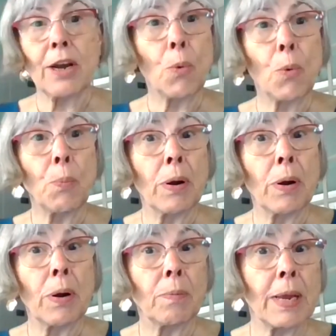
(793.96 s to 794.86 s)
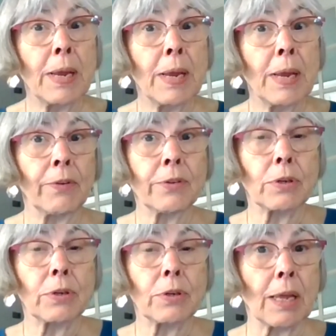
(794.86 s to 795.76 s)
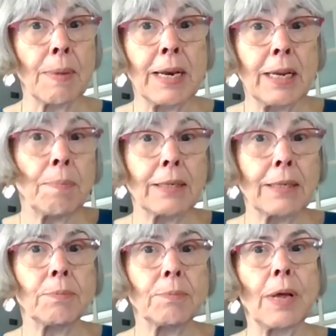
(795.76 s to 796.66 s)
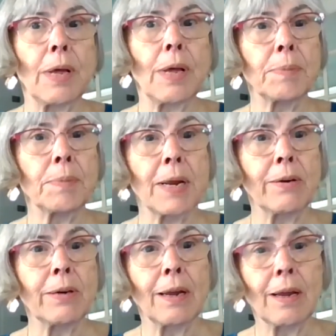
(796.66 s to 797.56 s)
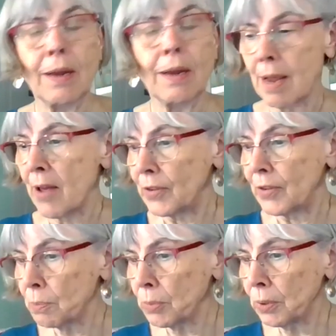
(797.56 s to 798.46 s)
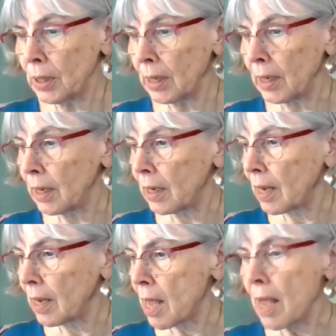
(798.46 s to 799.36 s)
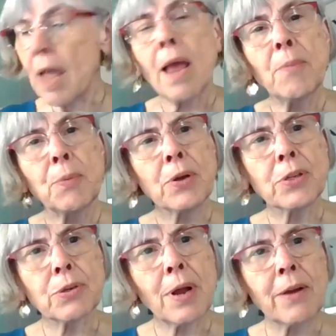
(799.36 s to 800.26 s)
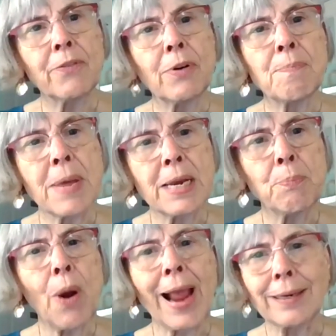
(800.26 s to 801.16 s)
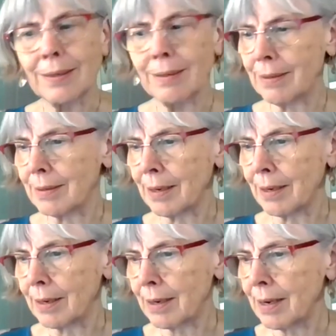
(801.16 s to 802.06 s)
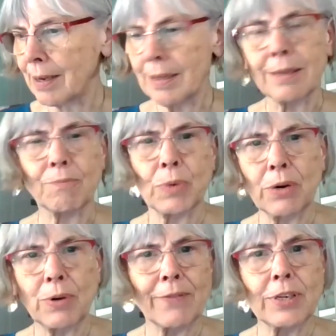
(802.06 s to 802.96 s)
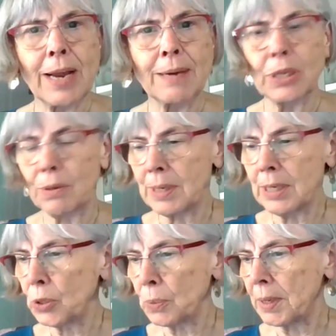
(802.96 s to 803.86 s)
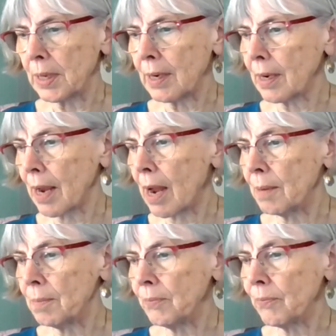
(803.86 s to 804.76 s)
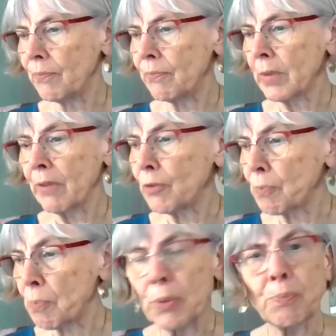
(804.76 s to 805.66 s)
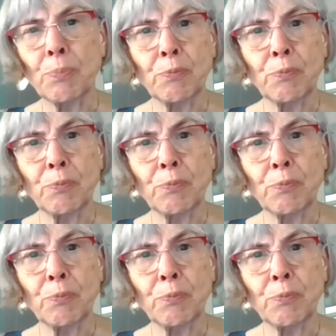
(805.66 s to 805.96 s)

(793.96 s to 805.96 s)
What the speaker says: that hope many of us, as many as possible, will help to make visible. But we also have many practices that we don't have time to go into, but